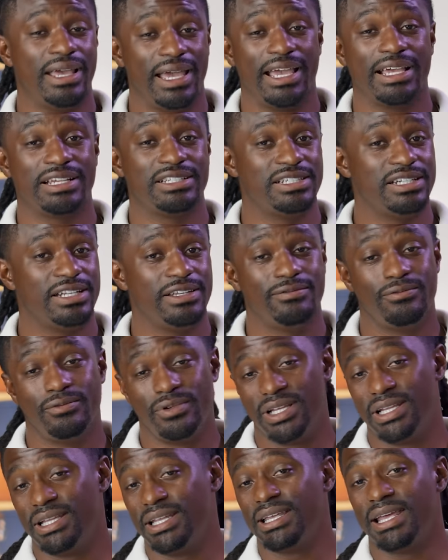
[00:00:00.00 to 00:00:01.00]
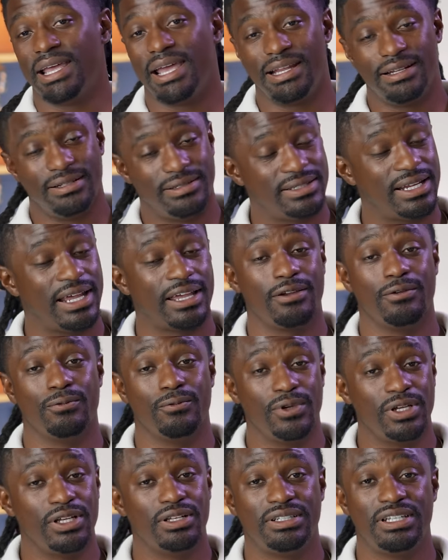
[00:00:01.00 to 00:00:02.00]
actually really take a
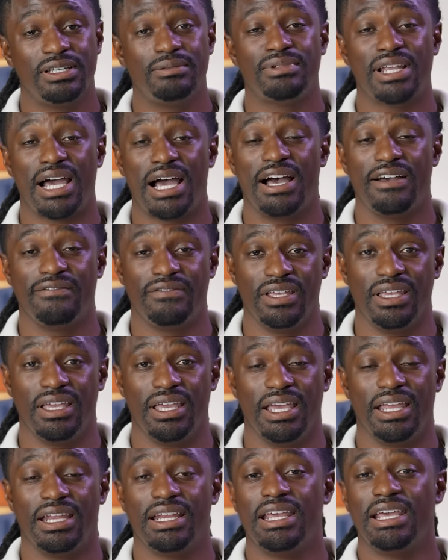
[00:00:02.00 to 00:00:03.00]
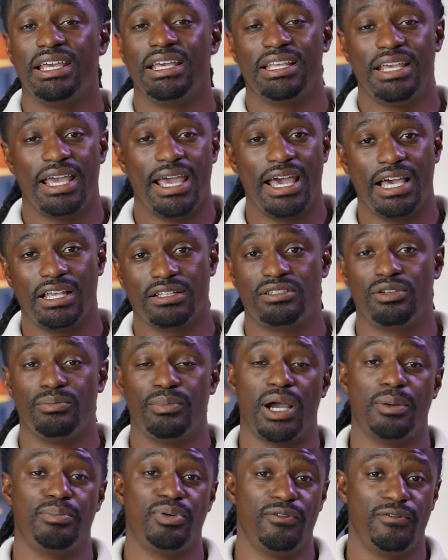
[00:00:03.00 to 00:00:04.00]
real deep dive in and add to
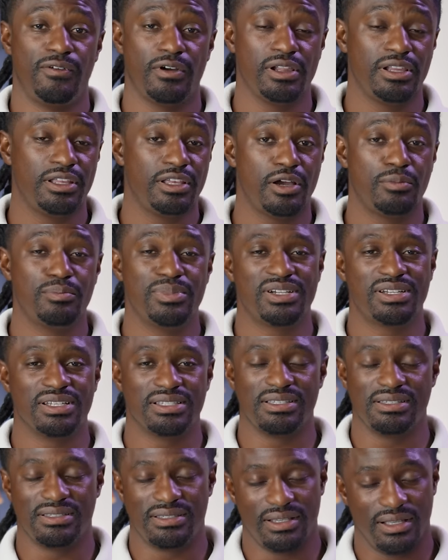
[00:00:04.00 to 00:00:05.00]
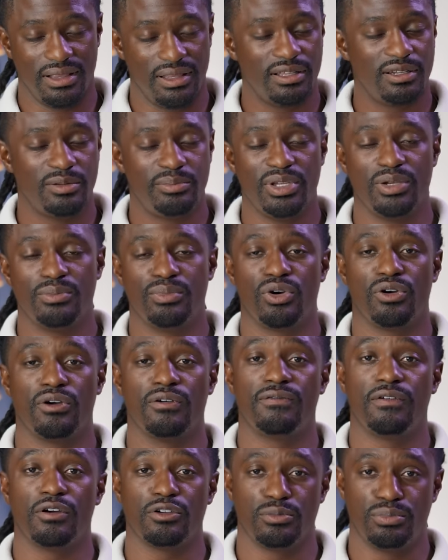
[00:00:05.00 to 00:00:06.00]
my portfolio because it's a little bit more
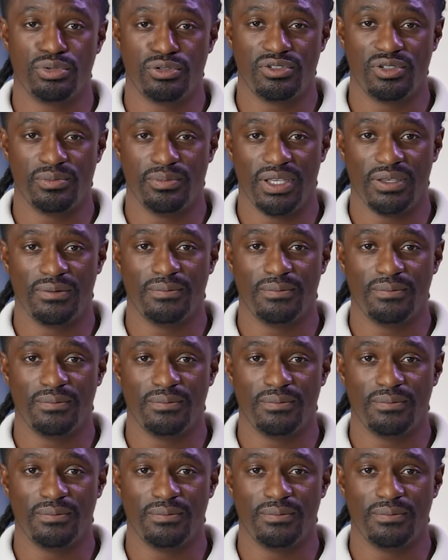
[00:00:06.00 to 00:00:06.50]
affordable to me.